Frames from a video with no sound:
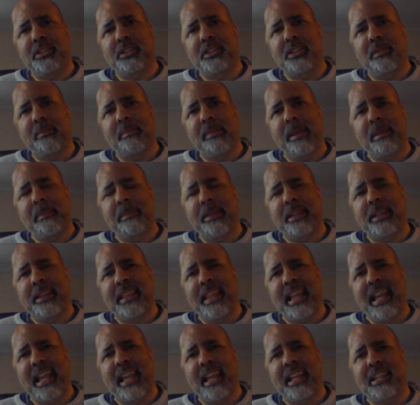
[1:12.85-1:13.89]
And so maybe
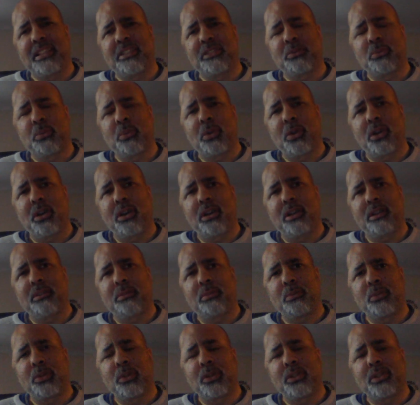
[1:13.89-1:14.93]
that is what
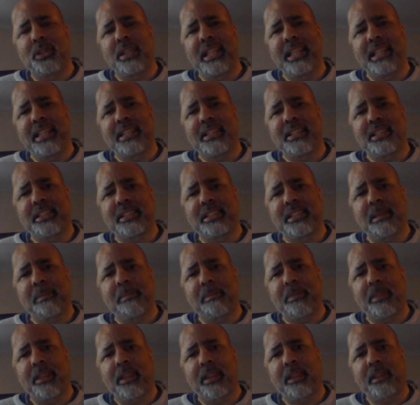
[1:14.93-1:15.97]
will lead to
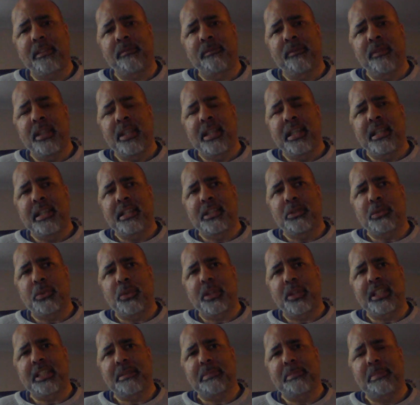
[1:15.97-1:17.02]
something
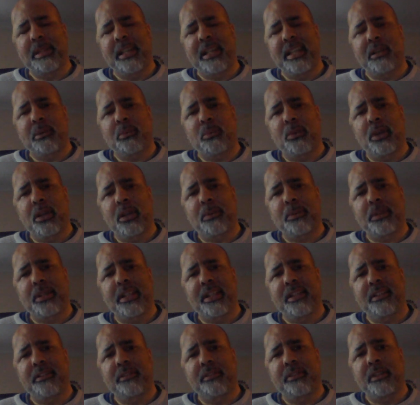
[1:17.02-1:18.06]
to explain why we
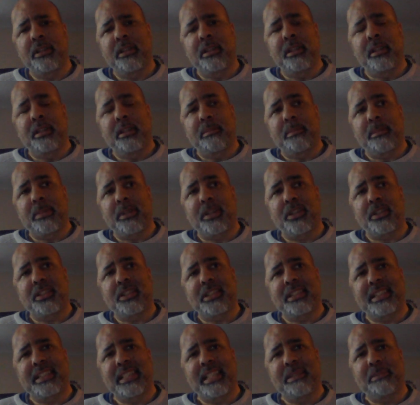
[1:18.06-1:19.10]
live. Because
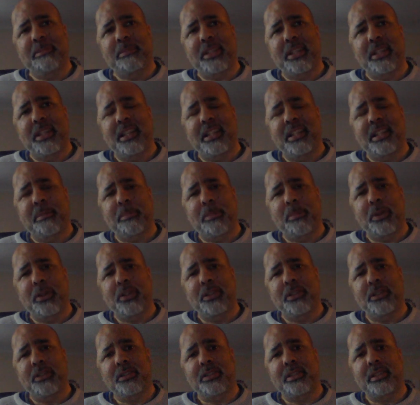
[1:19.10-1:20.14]
it seems kind of
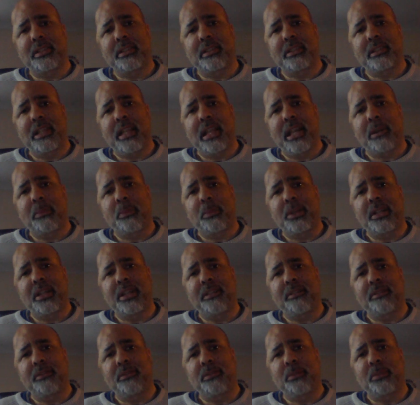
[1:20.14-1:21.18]
pointless how we
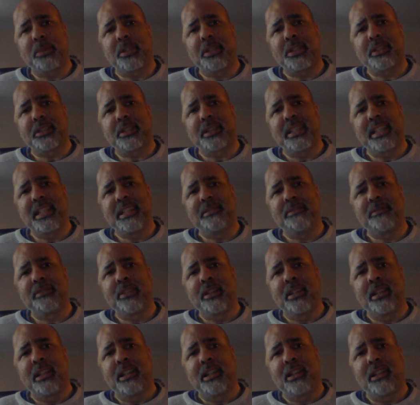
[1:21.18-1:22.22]
live. We just live,
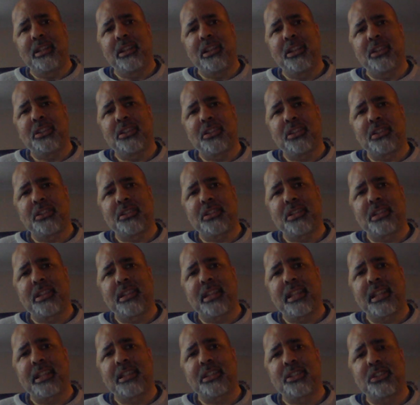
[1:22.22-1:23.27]
learn lots
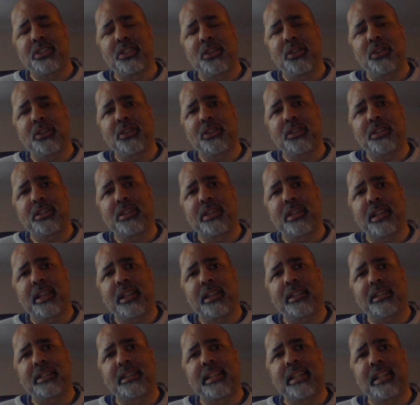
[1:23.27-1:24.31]
of things, do lots of
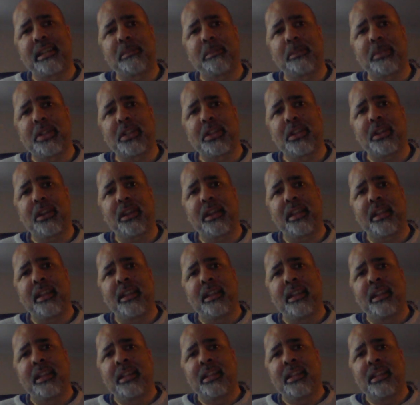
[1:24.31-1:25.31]
things, and then we die.